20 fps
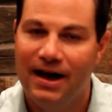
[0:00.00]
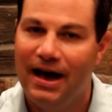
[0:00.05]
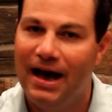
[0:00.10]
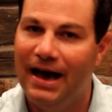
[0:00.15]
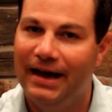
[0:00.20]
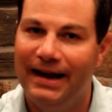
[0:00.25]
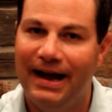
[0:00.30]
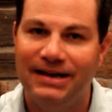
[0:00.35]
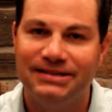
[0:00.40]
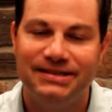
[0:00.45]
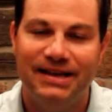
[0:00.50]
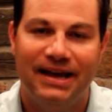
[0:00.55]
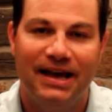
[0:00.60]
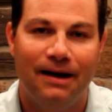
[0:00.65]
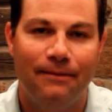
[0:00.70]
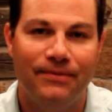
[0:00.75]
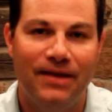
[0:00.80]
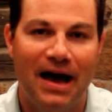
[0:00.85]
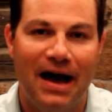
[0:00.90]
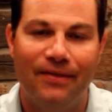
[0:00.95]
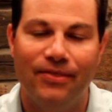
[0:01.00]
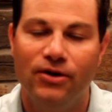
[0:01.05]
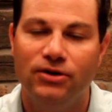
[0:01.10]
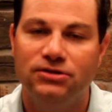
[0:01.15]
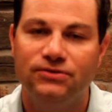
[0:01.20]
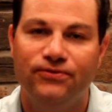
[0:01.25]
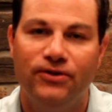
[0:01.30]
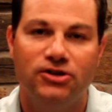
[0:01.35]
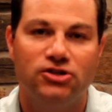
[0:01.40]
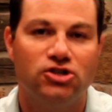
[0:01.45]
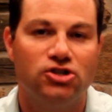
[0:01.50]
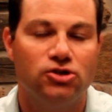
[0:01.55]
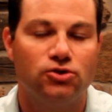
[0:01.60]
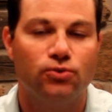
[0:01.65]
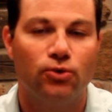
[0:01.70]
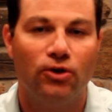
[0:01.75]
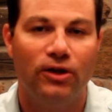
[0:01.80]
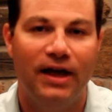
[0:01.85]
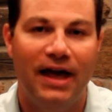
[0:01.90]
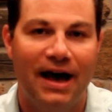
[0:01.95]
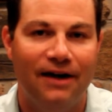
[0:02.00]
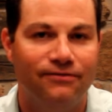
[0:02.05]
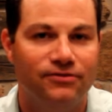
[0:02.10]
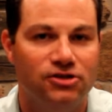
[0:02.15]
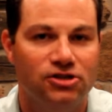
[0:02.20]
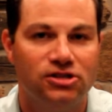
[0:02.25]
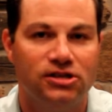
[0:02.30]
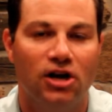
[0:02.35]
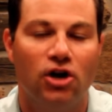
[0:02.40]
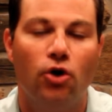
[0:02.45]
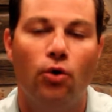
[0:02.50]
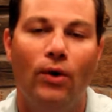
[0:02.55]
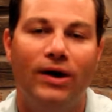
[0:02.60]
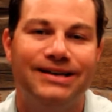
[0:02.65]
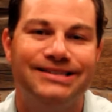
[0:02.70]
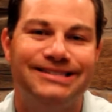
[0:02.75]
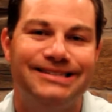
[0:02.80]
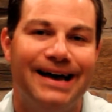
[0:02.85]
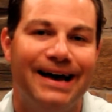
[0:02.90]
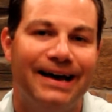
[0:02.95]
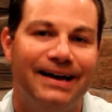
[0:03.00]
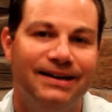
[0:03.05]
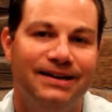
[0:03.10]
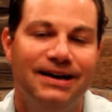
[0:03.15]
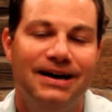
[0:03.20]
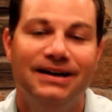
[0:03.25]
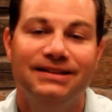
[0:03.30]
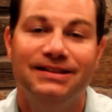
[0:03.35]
And as they come down, those fish just really have just a quick second